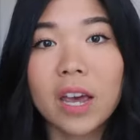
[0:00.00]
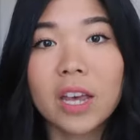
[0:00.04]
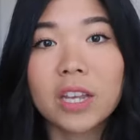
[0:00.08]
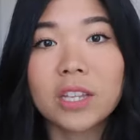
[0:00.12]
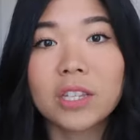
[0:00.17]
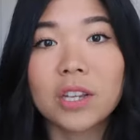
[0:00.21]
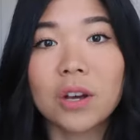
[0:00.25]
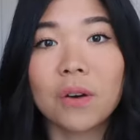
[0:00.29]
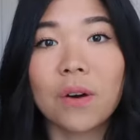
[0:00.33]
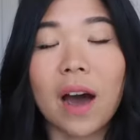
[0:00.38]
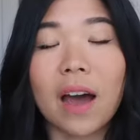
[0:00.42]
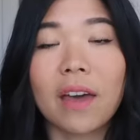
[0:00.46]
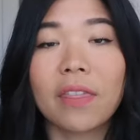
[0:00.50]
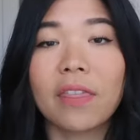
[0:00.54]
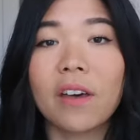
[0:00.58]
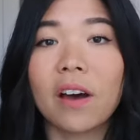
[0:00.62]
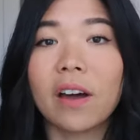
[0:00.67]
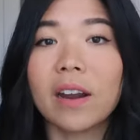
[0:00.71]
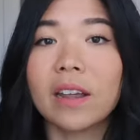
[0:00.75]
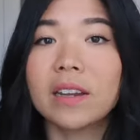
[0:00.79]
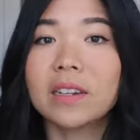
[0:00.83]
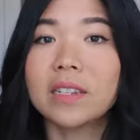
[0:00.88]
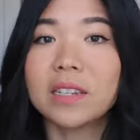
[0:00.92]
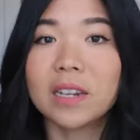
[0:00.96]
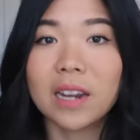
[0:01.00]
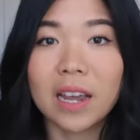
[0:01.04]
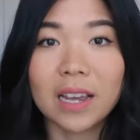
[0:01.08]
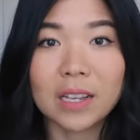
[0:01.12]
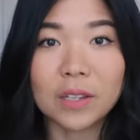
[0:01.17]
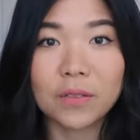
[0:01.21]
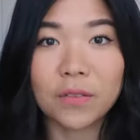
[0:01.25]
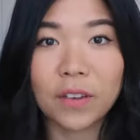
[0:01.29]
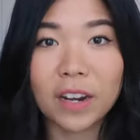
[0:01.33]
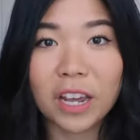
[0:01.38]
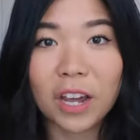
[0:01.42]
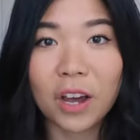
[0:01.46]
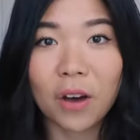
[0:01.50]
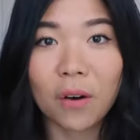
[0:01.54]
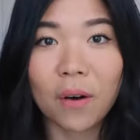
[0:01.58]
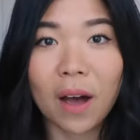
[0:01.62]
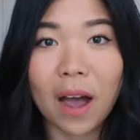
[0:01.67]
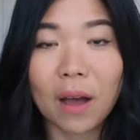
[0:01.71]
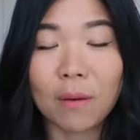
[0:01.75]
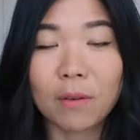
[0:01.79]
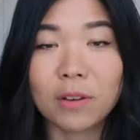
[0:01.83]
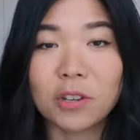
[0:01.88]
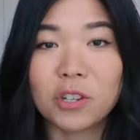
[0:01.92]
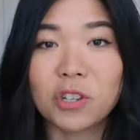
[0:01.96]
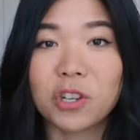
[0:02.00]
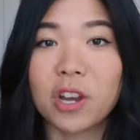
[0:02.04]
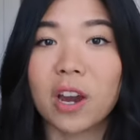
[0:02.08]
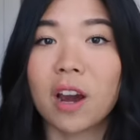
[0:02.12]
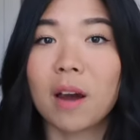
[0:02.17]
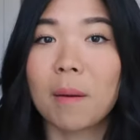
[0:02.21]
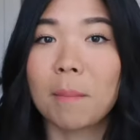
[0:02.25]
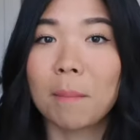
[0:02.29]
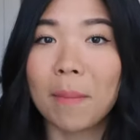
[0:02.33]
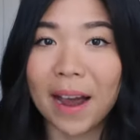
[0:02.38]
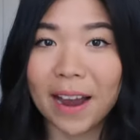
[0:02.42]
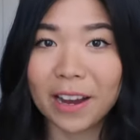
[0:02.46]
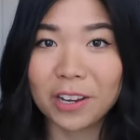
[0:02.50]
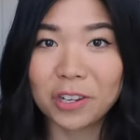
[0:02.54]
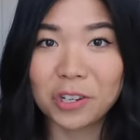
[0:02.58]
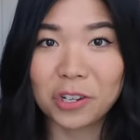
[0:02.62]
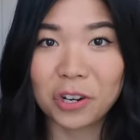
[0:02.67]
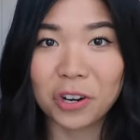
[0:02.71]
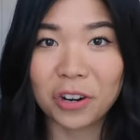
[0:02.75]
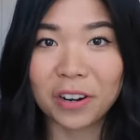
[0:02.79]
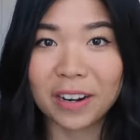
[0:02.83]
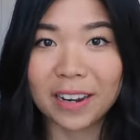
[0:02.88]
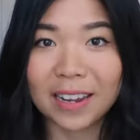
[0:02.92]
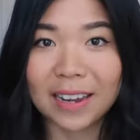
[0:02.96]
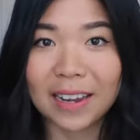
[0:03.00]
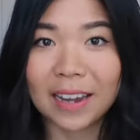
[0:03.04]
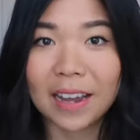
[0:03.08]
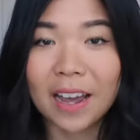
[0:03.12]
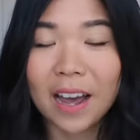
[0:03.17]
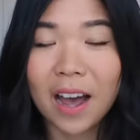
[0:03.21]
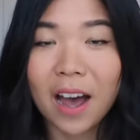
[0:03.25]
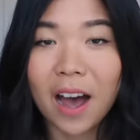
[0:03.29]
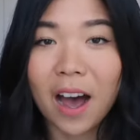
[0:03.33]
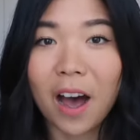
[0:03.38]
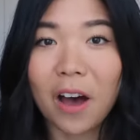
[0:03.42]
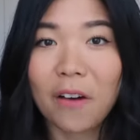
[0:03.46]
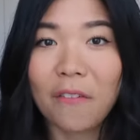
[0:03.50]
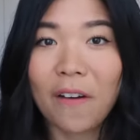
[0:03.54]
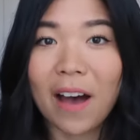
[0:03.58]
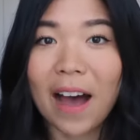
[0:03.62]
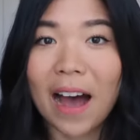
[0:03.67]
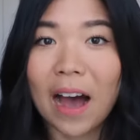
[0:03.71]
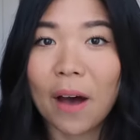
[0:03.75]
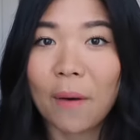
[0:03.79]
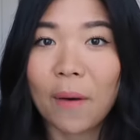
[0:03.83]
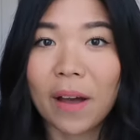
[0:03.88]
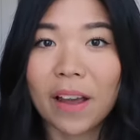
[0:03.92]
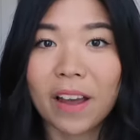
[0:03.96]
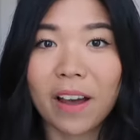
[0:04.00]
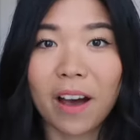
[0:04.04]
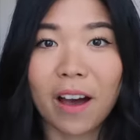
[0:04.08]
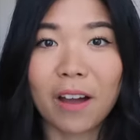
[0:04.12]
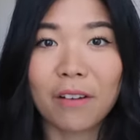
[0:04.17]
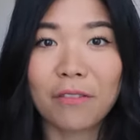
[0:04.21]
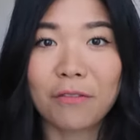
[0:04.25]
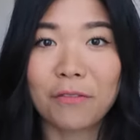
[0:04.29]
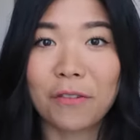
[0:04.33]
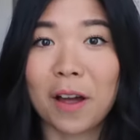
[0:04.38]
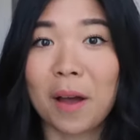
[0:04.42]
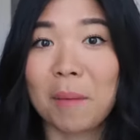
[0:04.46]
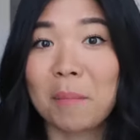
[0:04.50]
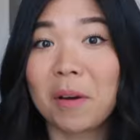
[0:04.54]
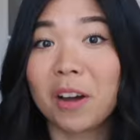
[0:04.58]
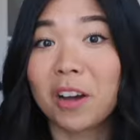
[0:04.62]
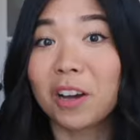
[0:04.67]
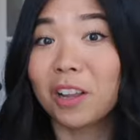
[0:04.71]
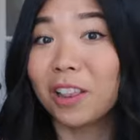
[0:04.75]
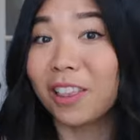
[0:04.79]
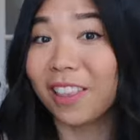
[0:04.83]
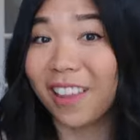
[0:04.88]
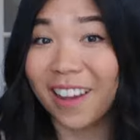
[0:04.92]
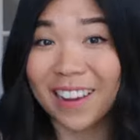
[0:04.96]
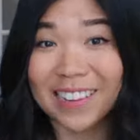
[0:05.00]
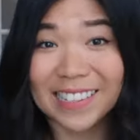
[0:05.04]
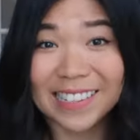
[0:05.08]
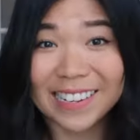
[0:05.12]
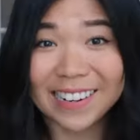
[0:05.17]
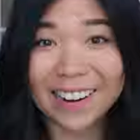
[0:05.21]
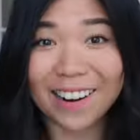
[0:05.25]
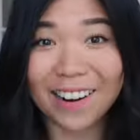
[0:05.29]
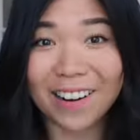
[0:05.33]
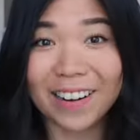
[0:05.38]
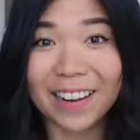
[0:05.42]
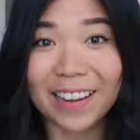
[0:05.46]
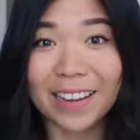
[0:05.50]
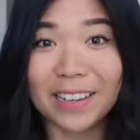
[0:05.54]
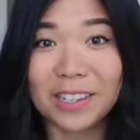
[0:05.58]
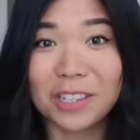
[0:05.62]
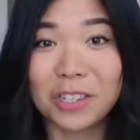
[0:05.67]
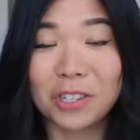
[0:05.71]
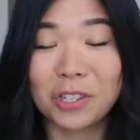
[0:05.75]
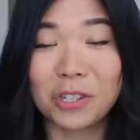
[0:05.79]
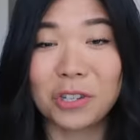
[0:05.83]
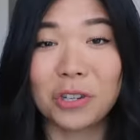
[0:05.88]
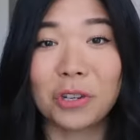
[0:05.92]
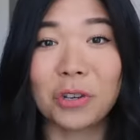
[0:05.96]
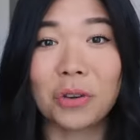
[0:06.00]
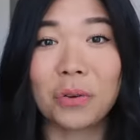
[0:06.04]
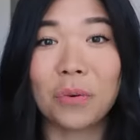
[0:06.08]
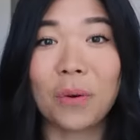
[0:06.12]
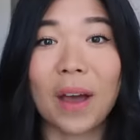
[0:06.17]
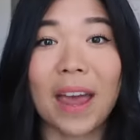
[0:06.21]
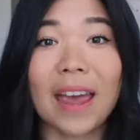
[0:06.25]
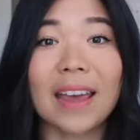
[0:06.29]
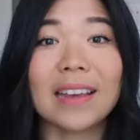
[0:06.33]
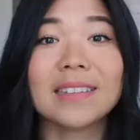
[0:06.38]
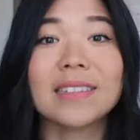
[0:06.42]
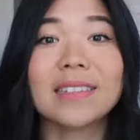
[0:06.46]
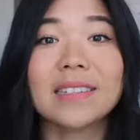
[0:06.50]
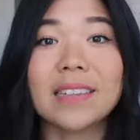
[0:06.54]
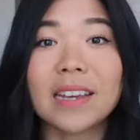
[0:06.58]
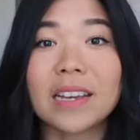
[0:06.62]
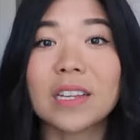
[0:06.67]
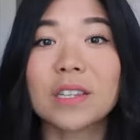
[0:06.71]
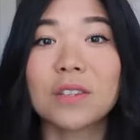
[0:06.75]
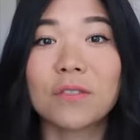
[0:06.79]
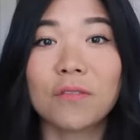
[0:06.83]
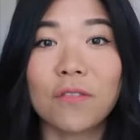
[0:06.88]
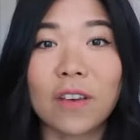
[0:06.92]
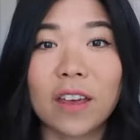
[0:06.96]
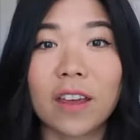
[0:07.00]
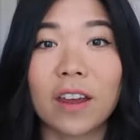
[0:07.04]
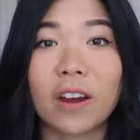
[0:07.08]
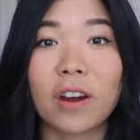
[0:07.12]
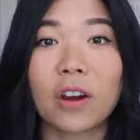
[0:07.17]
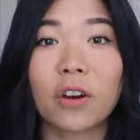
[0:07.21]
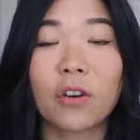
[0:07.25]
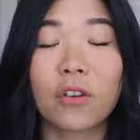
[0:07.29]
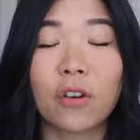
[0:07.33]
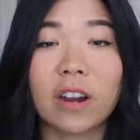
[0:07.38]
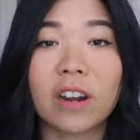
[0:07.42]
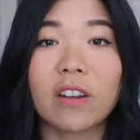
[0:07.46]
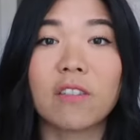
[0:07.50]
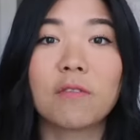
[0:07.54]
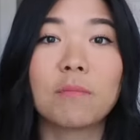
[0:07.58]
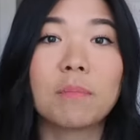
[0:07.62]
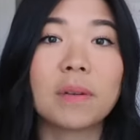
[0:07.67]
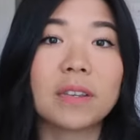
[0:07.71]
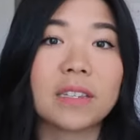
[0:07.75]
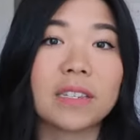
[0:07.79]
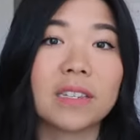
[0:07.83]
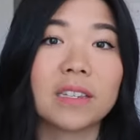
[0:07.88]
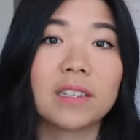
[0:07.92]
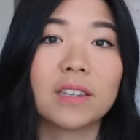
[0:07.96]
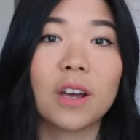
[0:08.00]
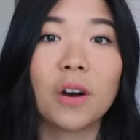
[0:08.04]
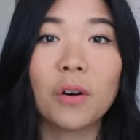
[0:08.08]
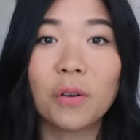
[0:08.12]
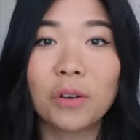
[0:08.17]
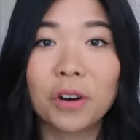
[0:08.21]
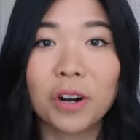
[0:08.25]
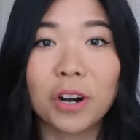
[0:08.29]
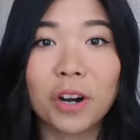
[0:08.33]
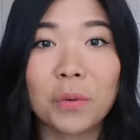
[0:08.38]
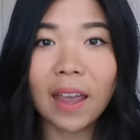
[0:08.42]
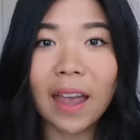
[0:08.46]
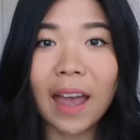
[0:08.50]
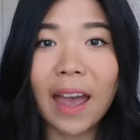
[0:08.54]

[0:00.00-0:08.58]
So I thought in today's video, I would share my journey of how I got from closet artist to a 6-figure creative business owner,